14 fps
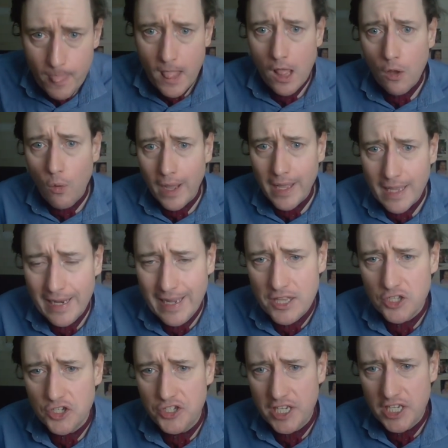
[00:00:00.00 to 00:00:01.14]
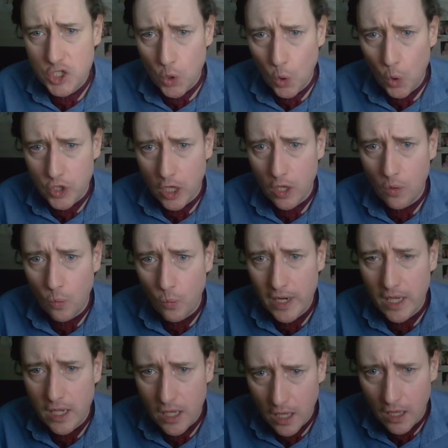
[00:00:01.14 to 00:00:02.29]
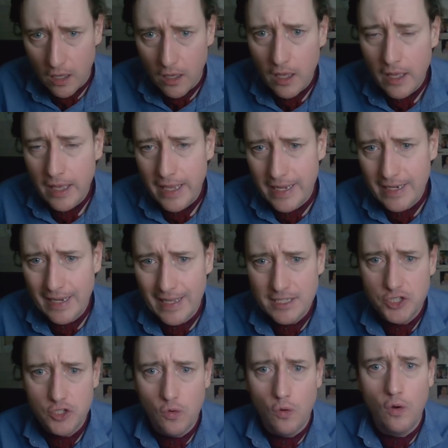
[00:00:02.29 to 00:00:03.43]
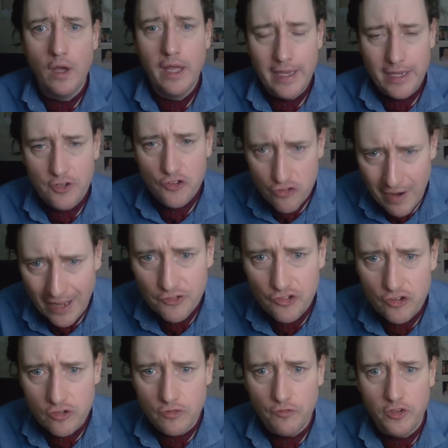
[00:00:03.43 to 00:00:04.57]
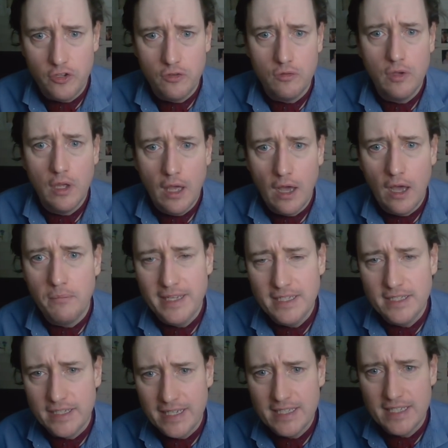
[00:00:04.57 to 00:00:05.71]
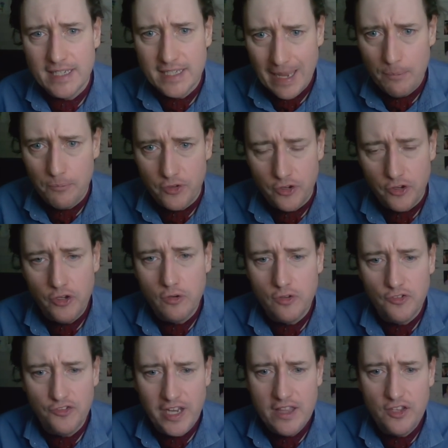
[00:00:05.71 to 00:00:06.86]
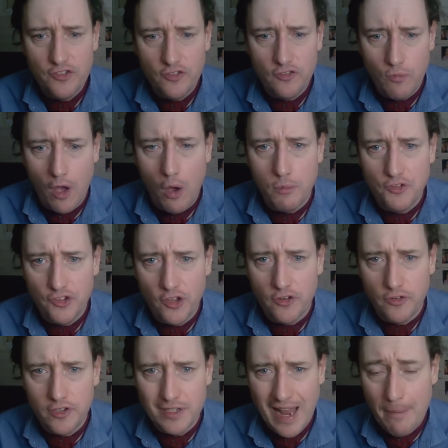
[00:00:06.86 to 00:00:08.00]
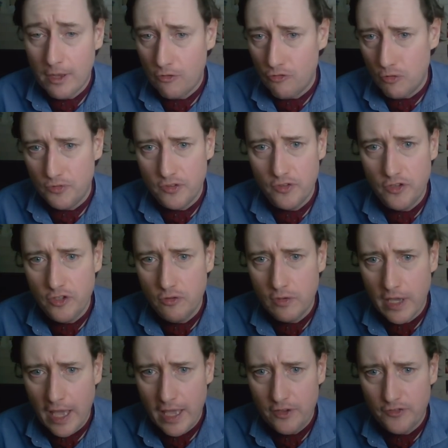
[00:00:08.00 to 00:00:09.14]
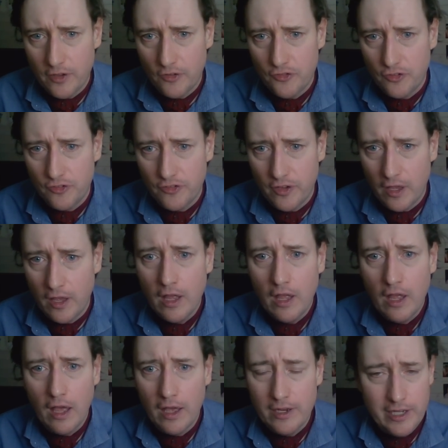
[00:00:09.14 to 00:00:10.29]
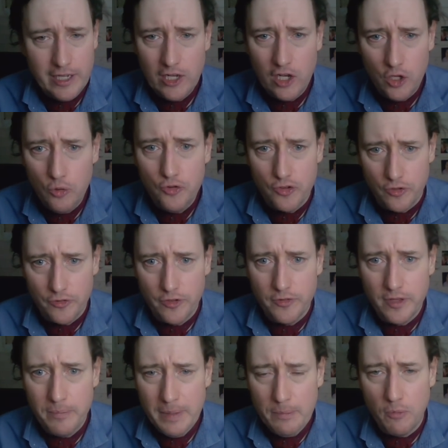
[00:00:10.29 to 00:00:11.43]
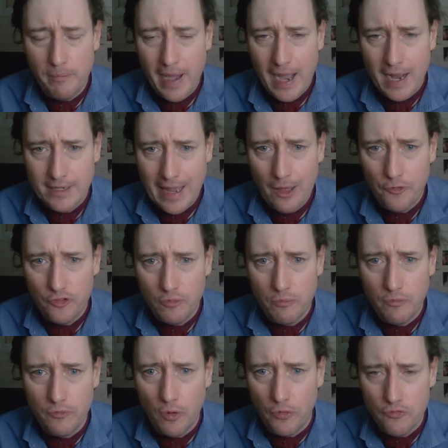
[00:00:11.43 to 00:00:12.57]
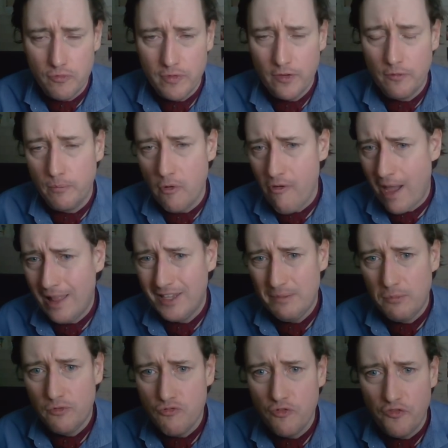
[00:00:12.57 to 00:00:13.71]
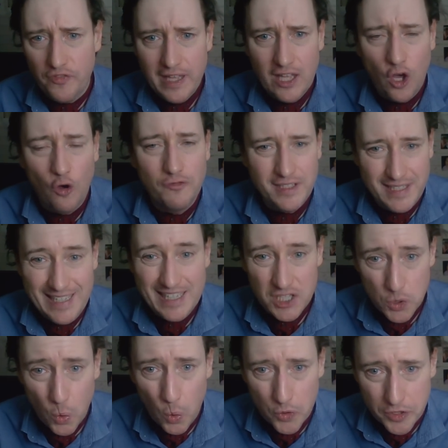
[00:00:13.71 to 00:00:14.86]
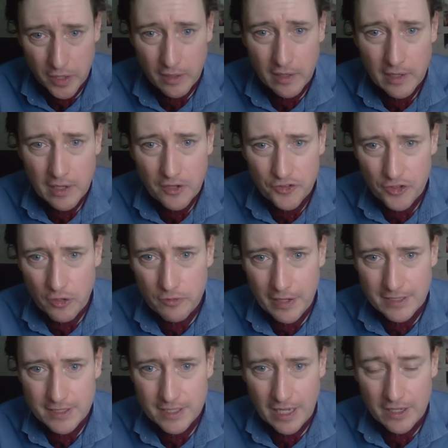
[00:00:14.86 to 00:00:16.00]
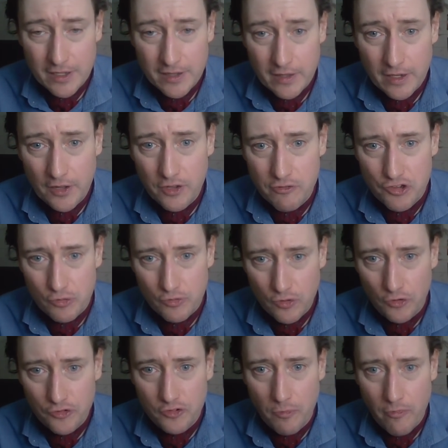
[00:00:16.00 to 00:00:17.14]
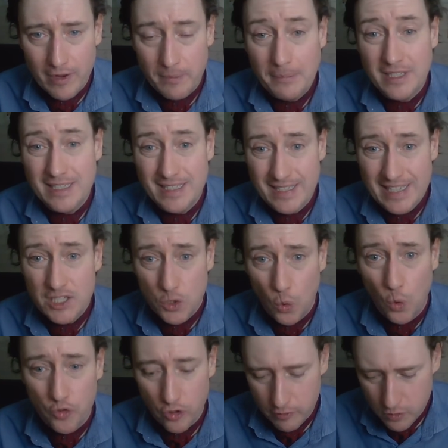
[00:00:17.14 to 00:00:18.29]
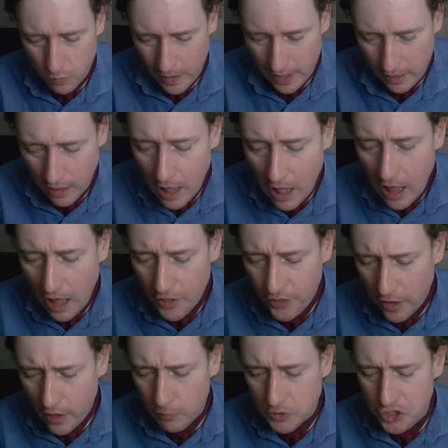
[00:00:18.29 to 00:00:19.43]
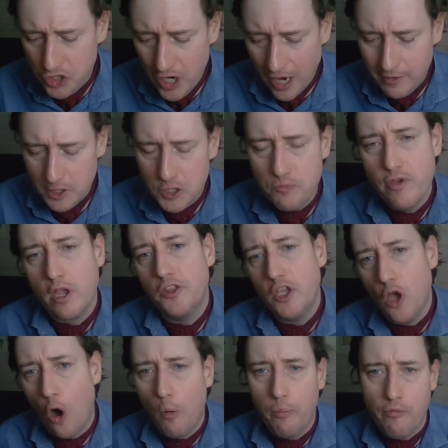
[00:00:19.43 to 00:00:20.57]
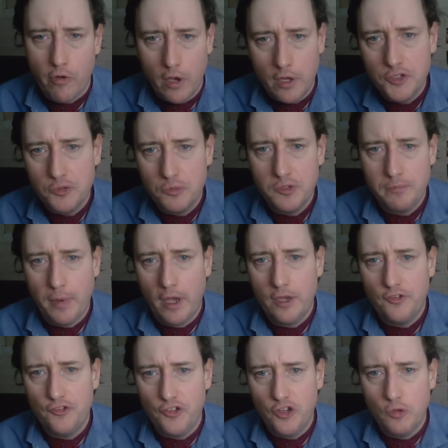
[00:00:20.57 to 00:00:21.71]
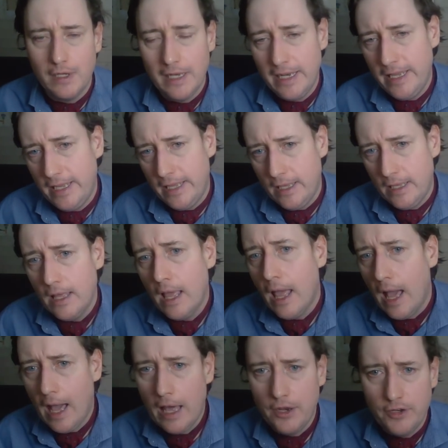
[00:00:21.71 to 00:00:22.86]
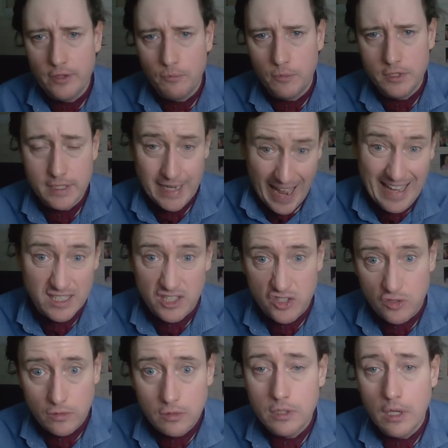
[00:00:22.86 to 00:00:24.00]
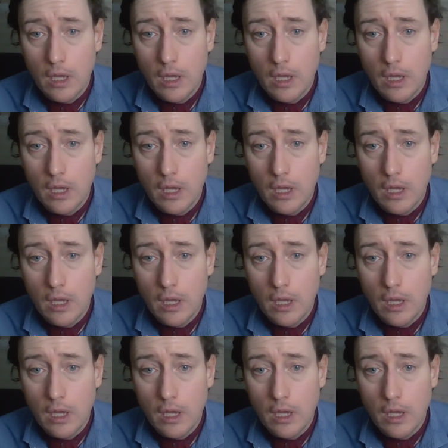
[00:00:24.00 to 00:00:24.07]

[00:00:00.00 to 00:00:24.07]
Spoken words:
quite clear that disorder will occur unless your intransigent view is accepted. And you can see this as well with certain Islamic groups in the UK, such as in Luton, that people back down to them not through morality but through fear of disorder. So that's another issue. It's not just morality, but it's disorder as well. A third was Jerry Springer the Opera. This was by Stuart Lee, and it was cancelled